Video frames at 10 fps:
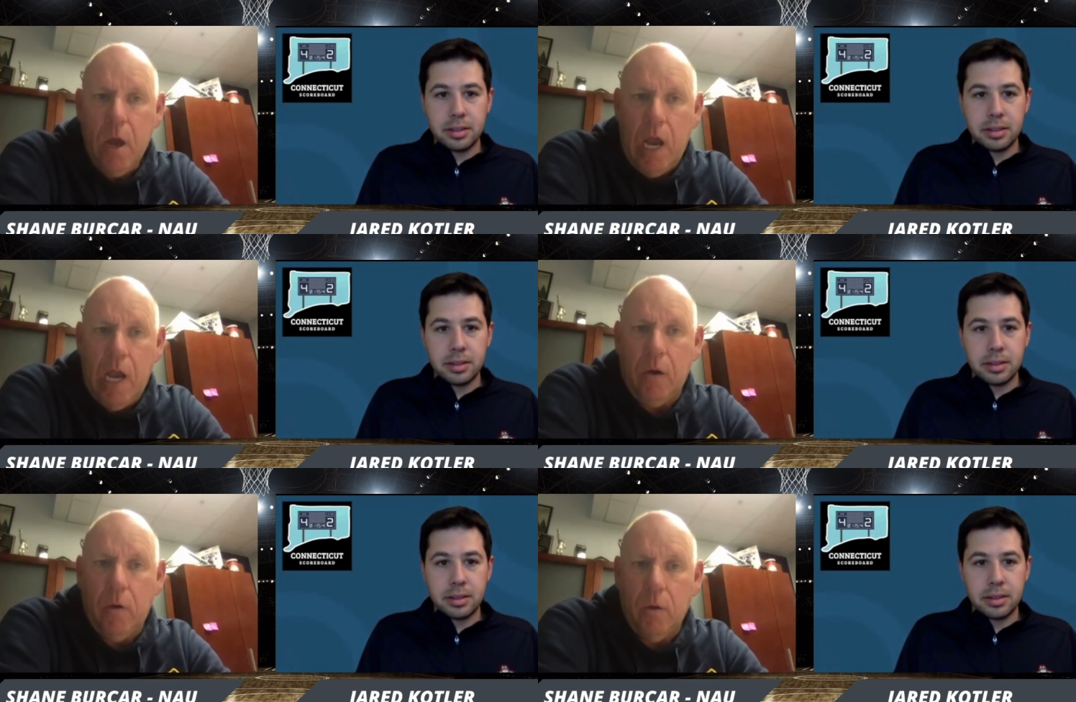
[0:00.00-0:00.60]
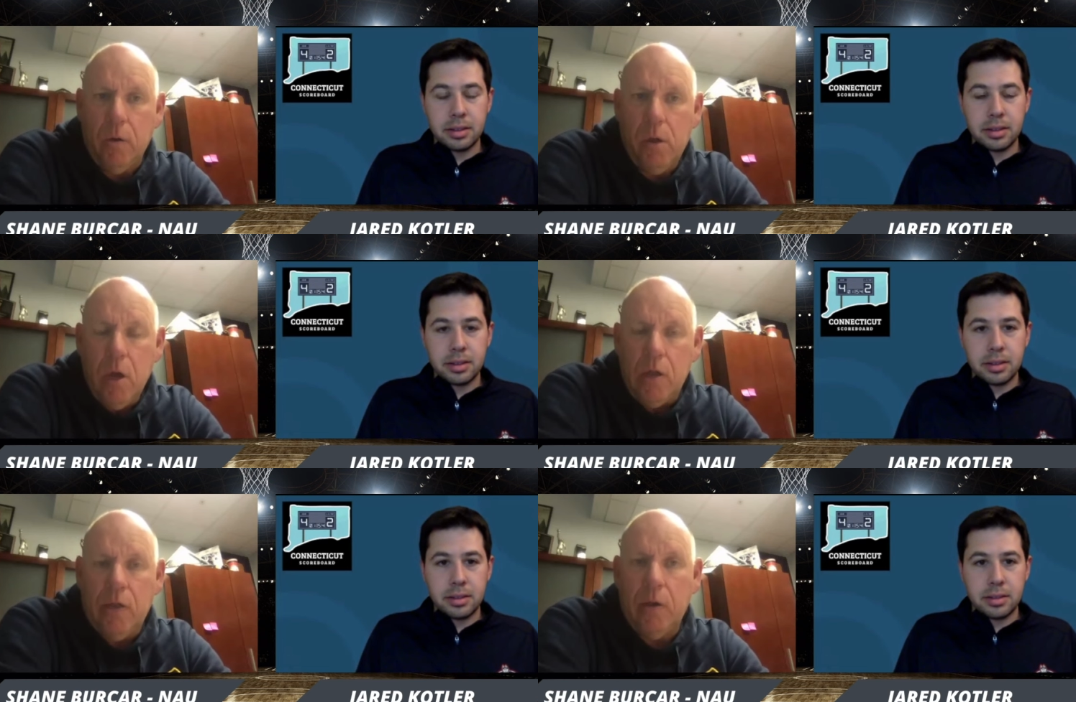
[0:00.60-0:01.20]
Speaker 1: You know,
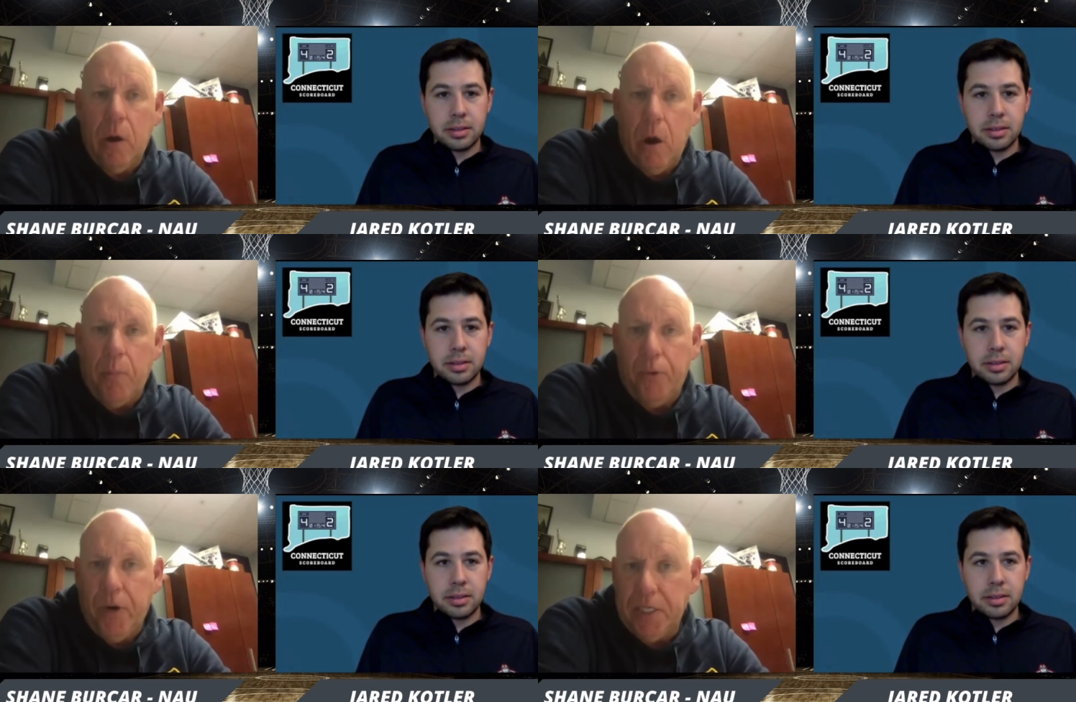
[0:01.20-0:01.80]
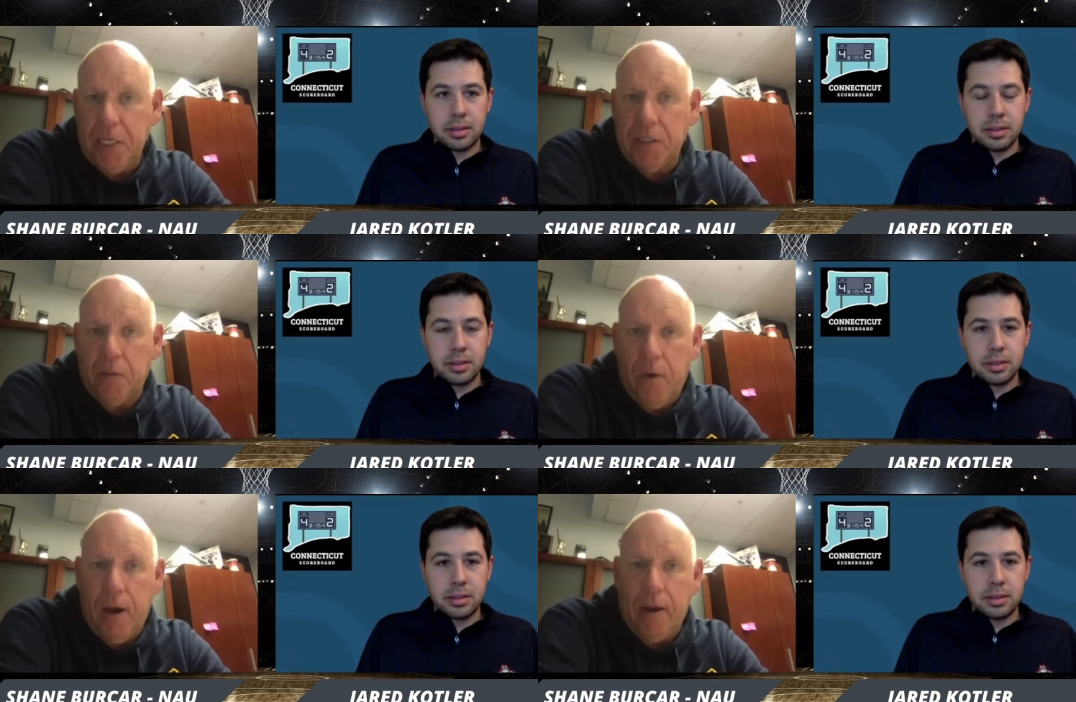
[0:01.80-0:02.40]
the, our
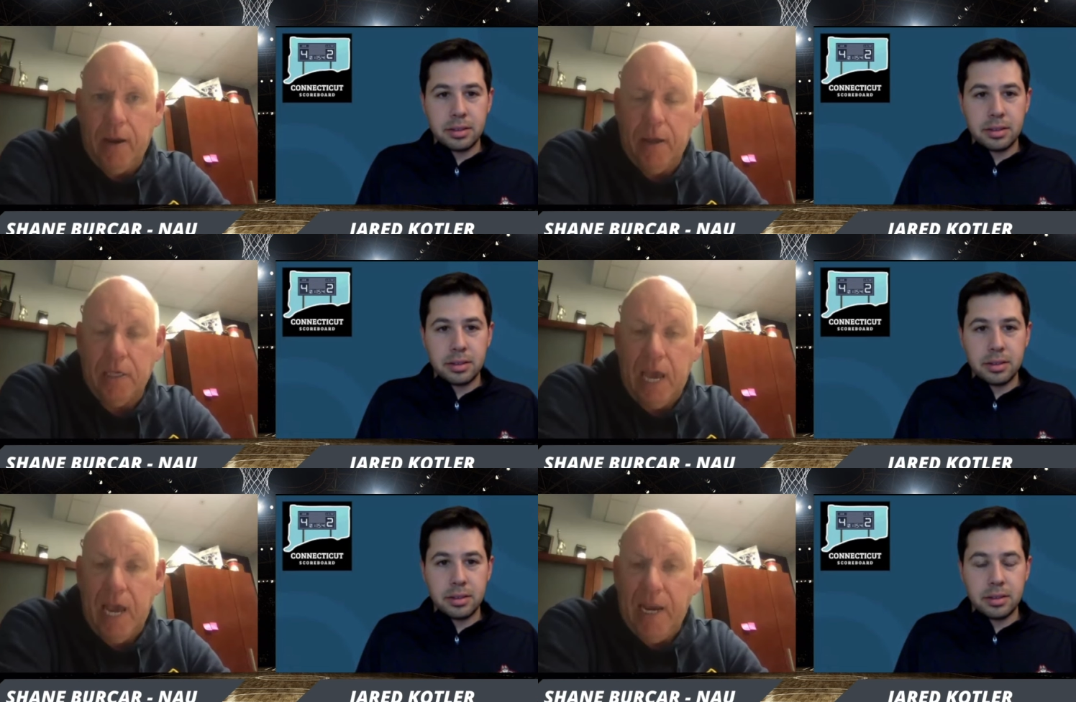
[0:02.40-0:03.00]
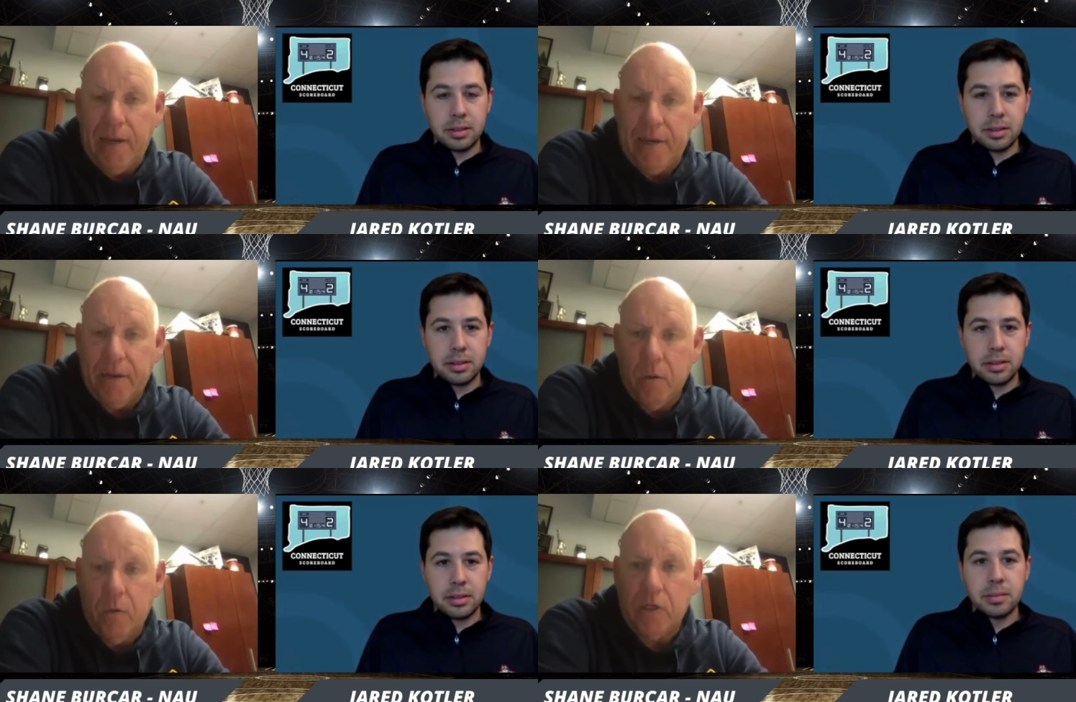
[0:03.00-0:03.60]
preseason rank is eight,
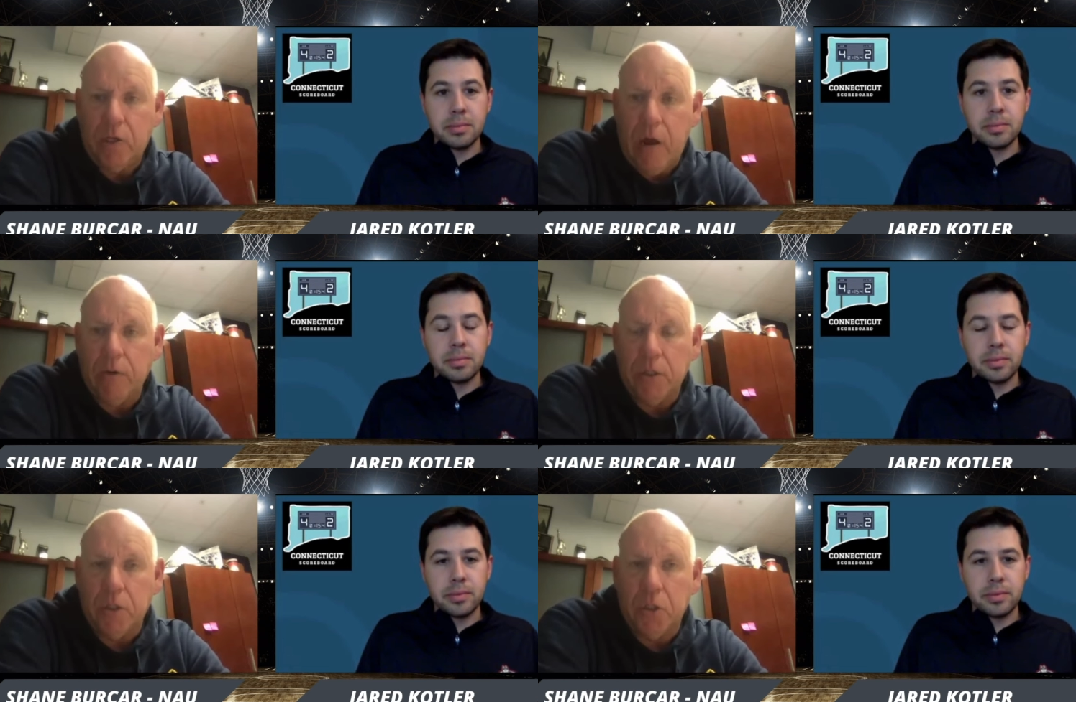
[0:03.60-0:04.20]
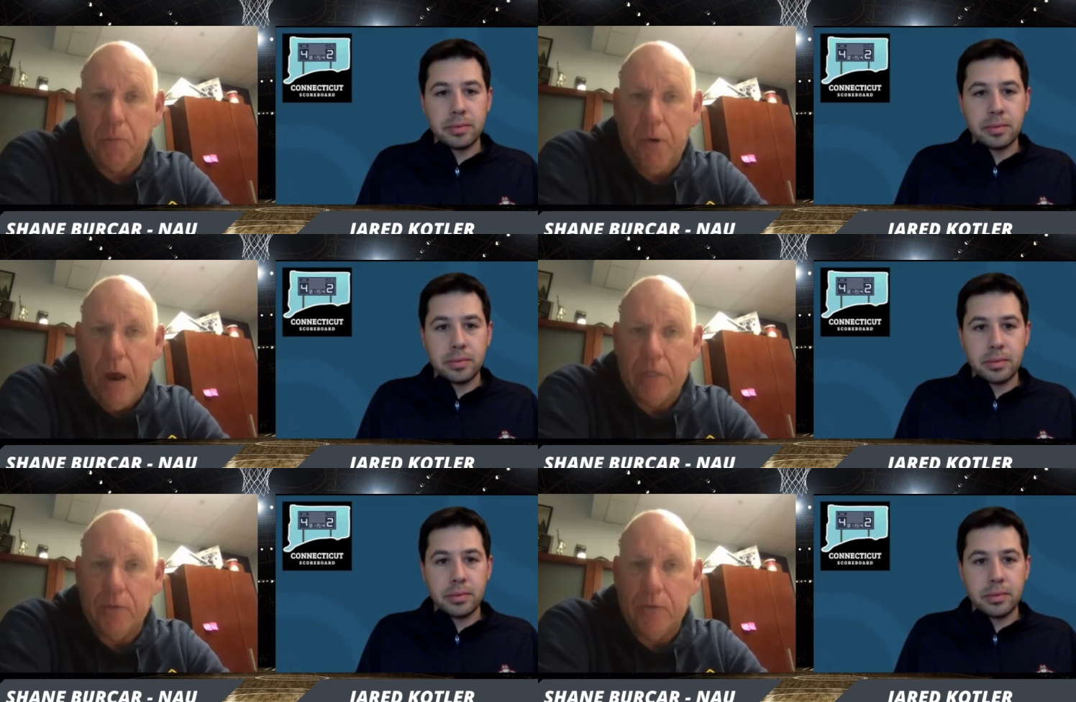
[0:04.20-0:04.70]
which I was a little surprised